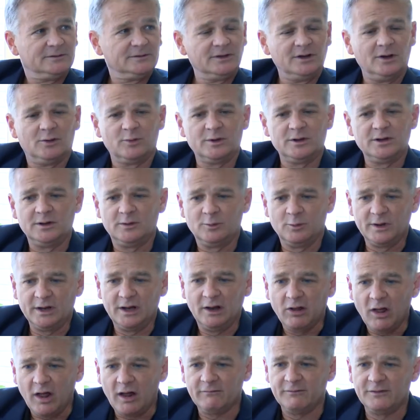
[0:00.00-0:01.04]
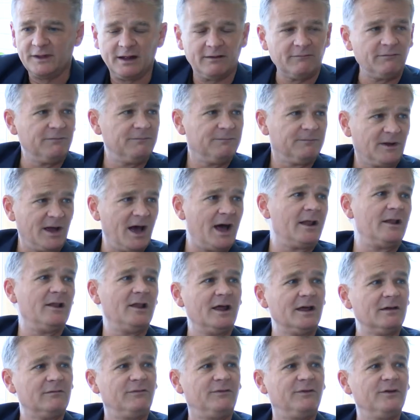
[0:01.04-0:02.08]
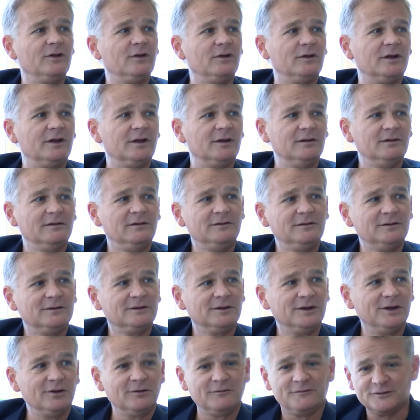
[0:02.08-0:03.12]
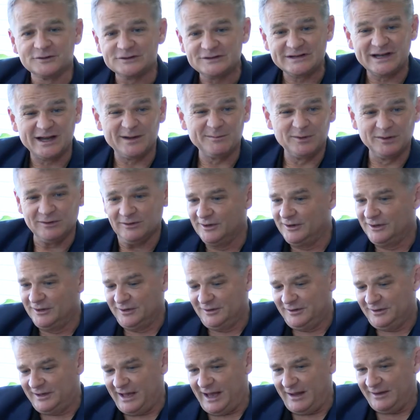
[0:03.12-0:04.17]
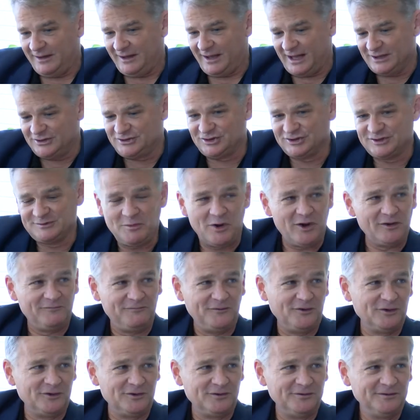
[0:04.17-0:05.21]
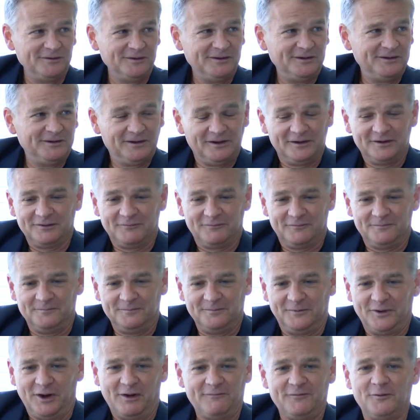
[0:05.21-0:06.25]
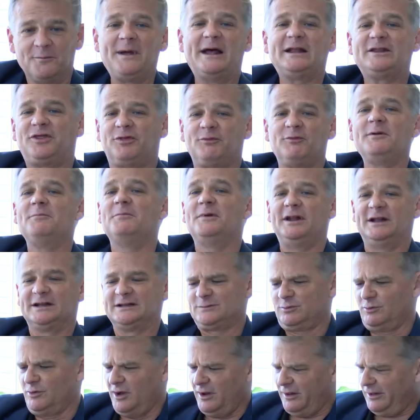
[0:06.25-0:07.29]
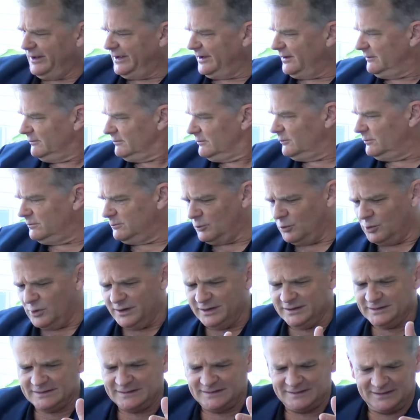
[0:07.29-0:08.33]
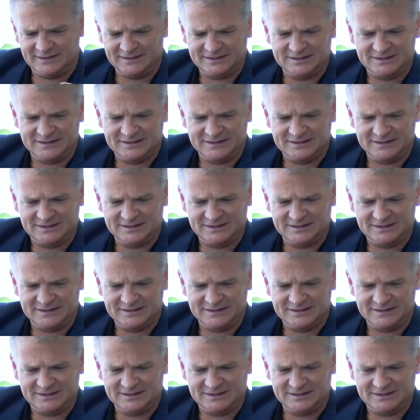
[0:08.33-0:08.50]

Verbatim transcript: you know, we, we love that godlike feeling. You know, the first time you got your smartphone you know, for about three minutes, we're all like, what is